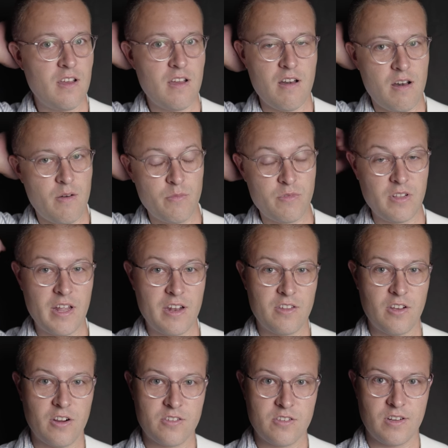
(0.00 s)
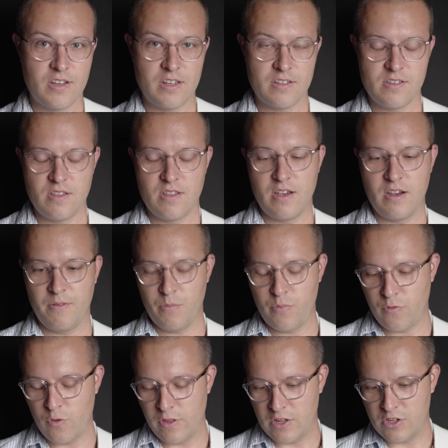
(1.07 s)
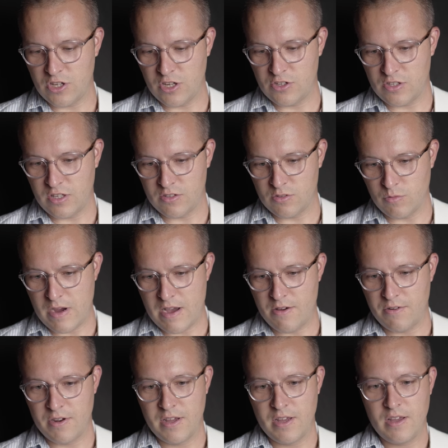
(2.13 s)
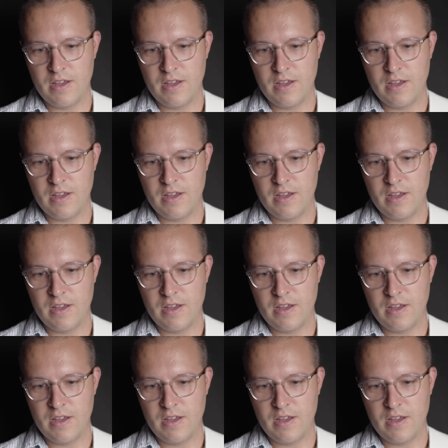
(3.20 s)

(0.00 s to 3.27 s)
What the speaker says: there's a lot of dark circuits in there before they changed things around.